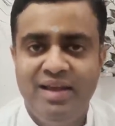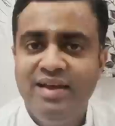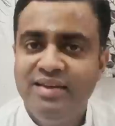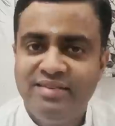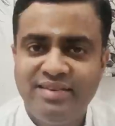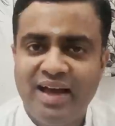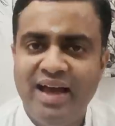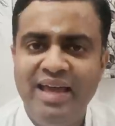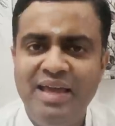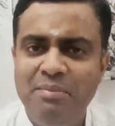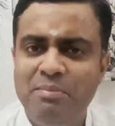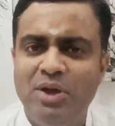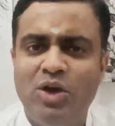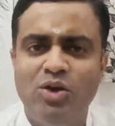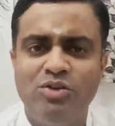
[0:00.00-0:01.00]
Sai
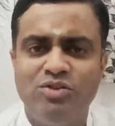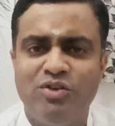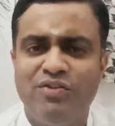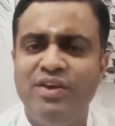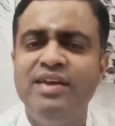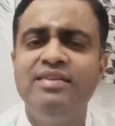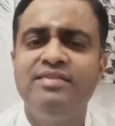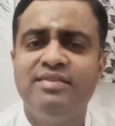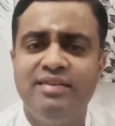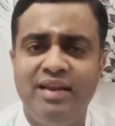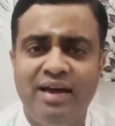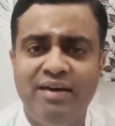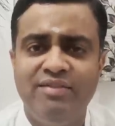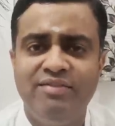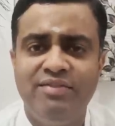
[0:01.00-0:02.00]
because of his
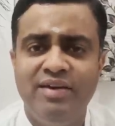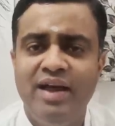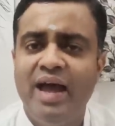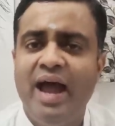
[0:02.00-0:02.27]
love